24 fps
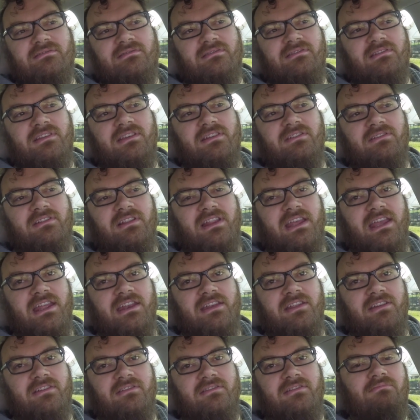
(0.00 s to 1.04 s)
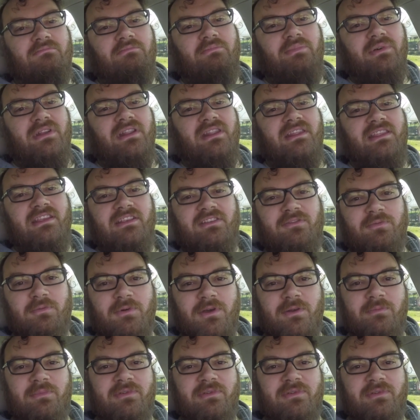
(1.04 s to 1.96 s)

in Orlando. But this one